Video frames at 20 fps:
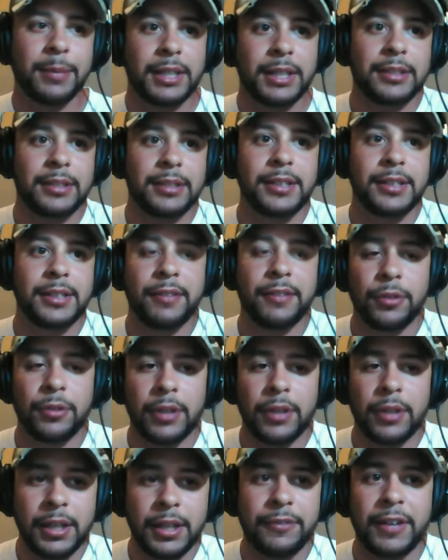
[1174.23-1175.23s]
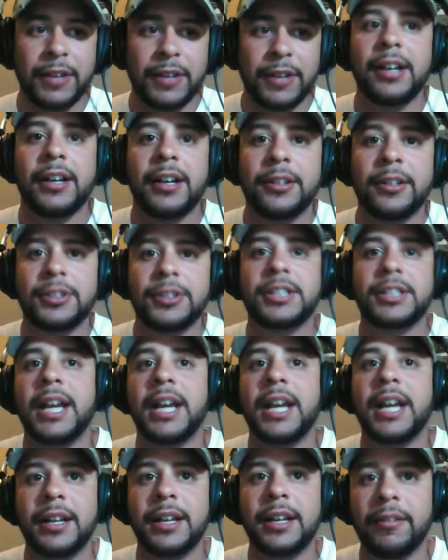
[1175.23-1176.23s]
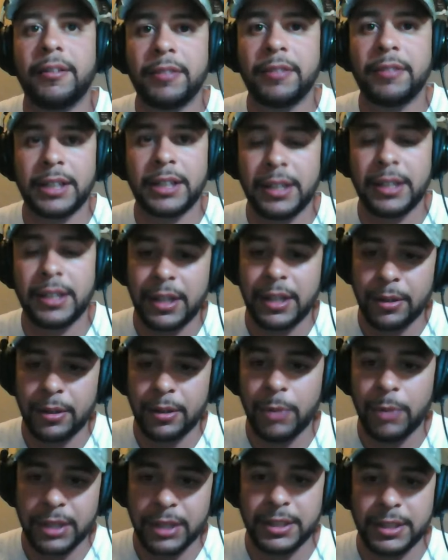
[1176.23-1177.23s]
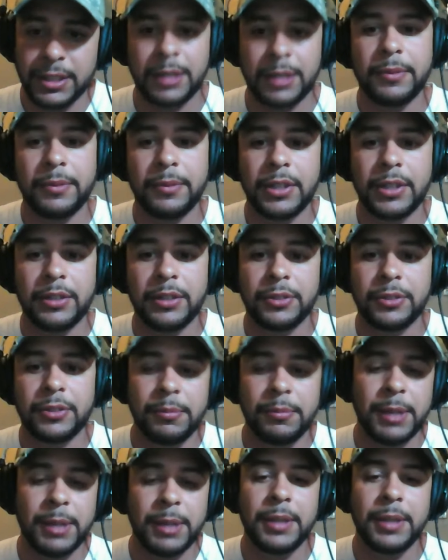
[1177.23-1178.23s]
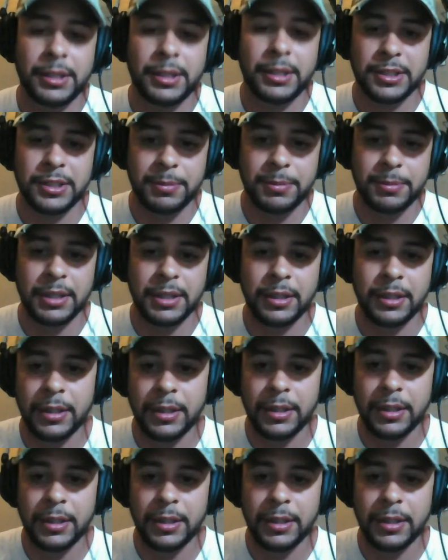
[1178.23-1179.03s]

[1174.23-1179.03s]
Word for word: I just never if I didn't understand it, I really didn't care to watch it type of deal. So maybe that's just me.